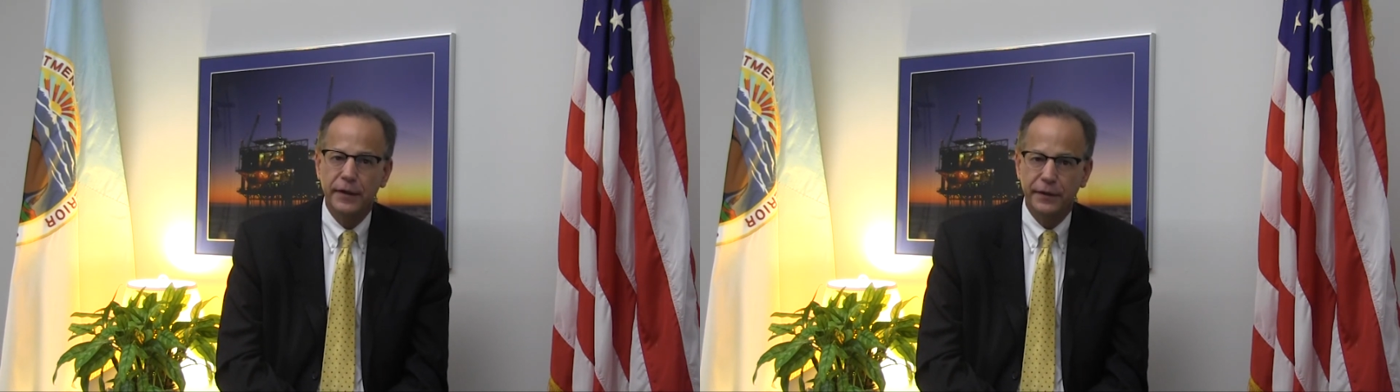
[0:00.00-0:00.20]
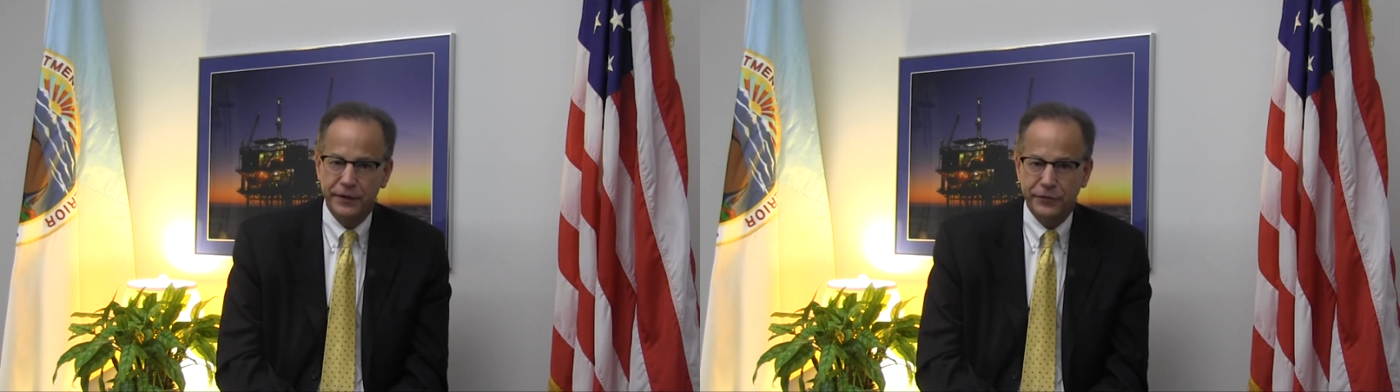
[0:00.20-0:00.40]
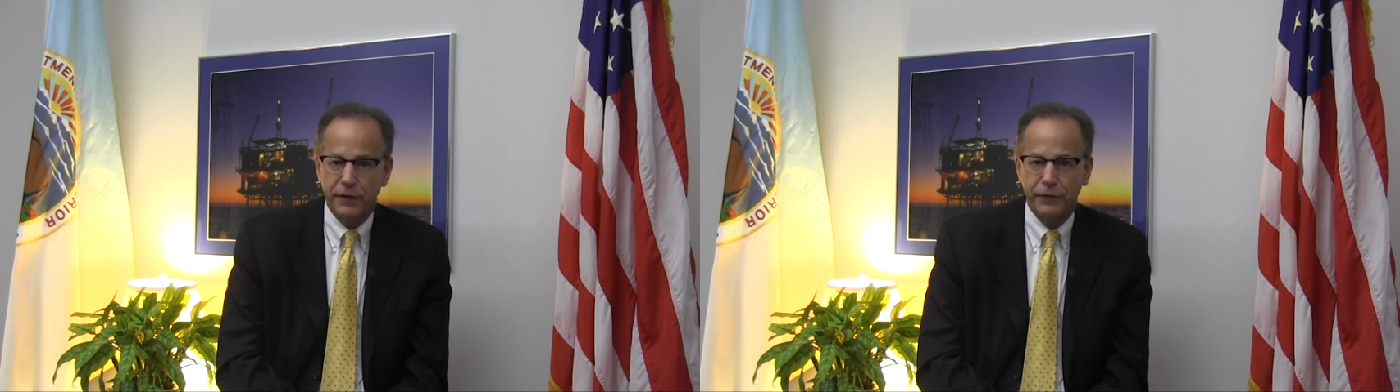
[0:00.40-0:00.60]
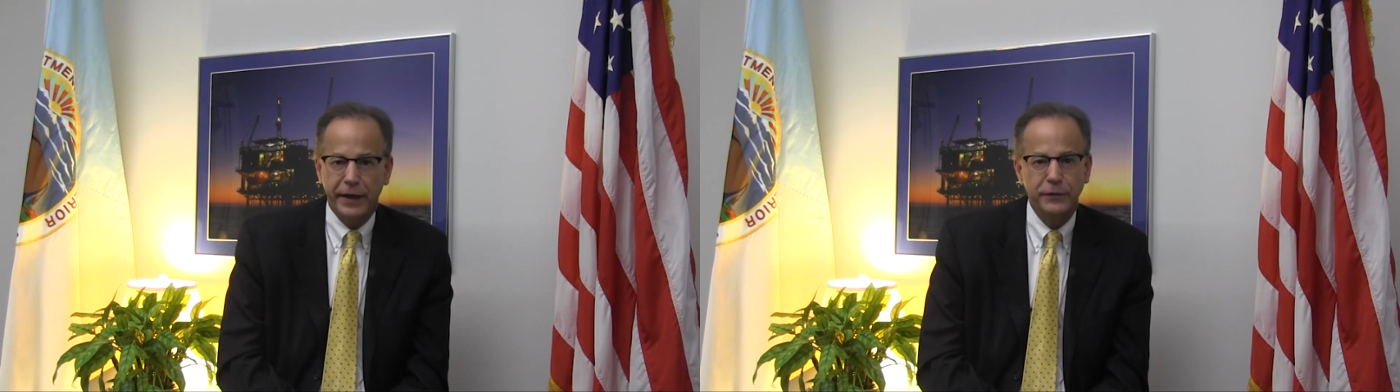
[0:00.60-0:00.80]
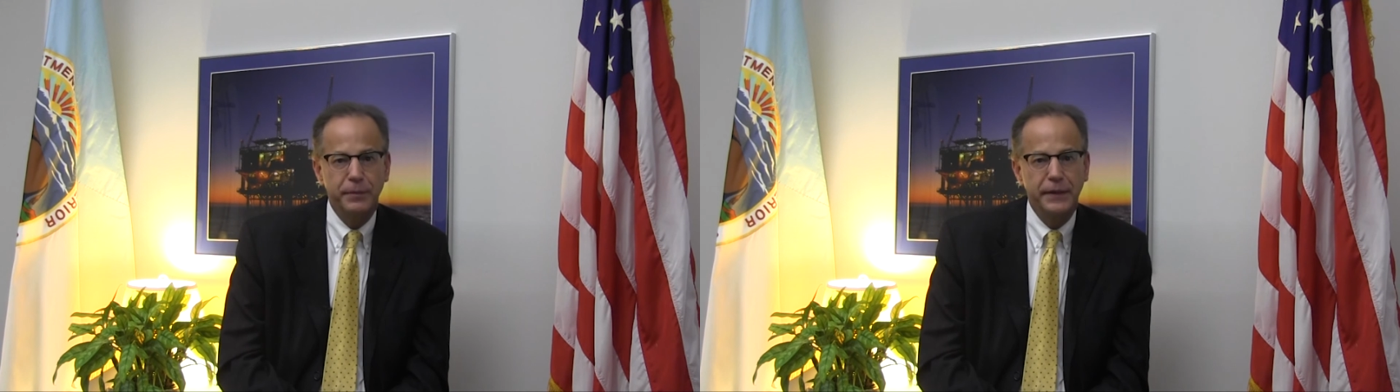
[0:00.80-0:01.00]
This effort
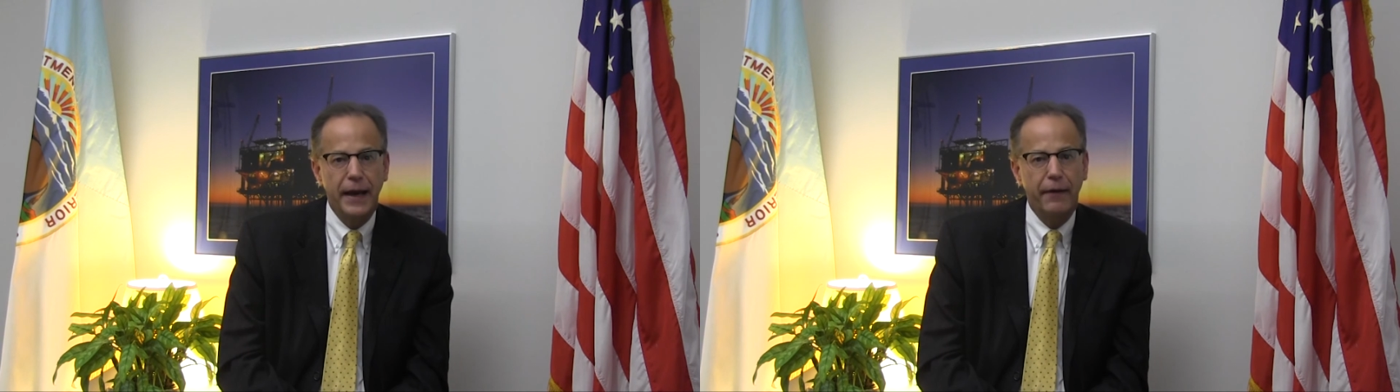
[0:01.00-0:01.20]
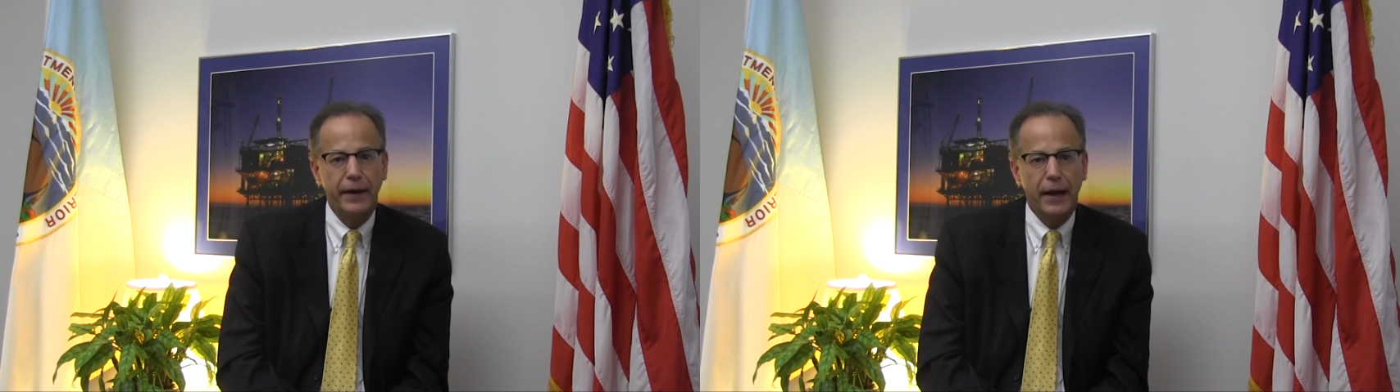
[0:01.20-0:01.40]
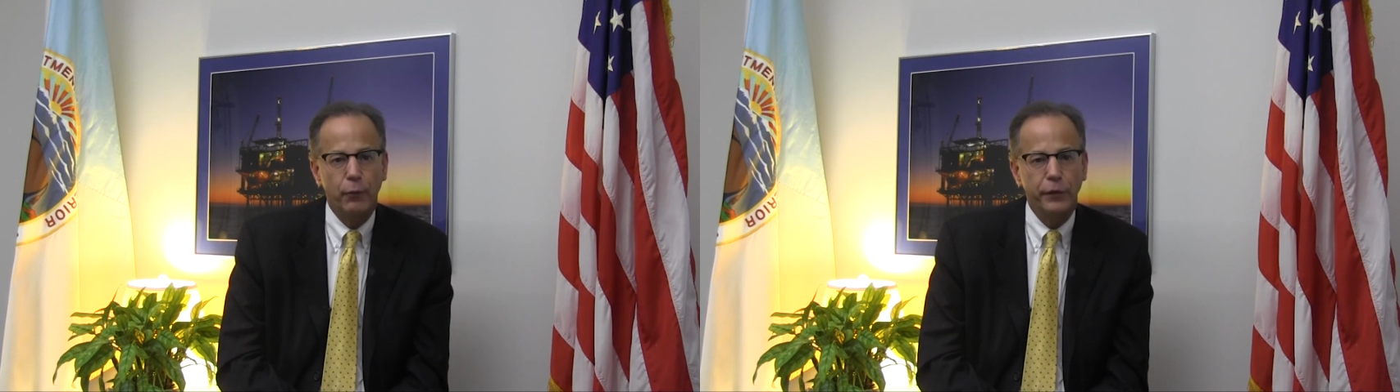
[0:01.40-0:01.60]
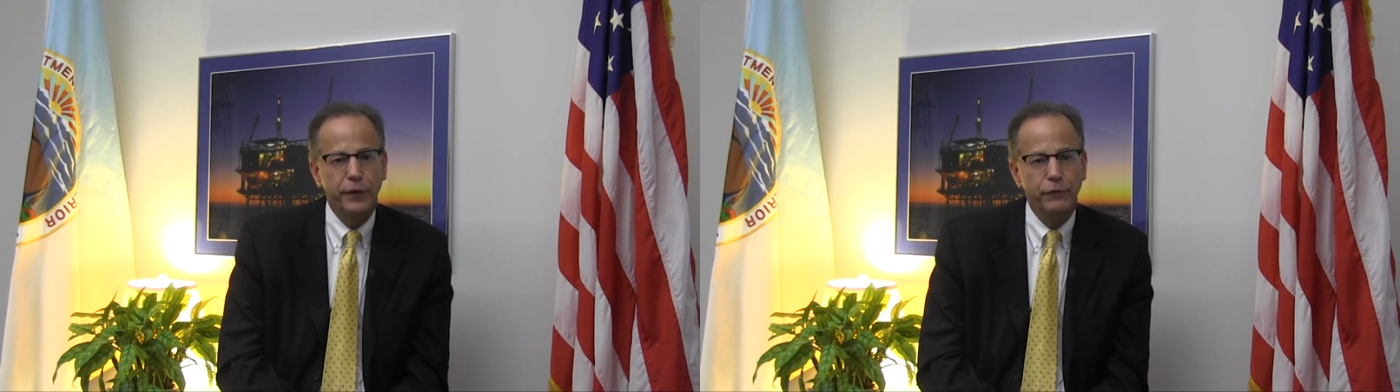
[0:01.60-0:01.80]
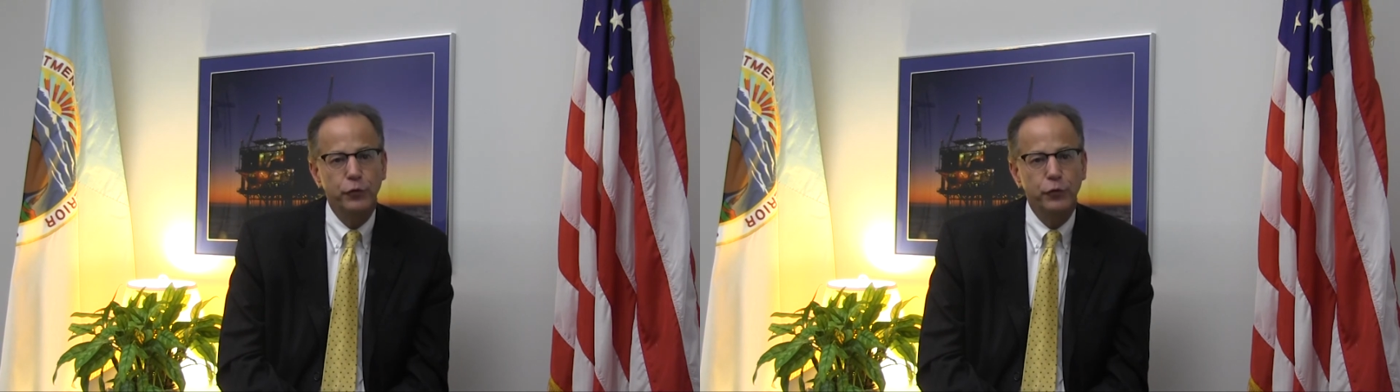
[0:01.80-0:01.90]
has been carried out with a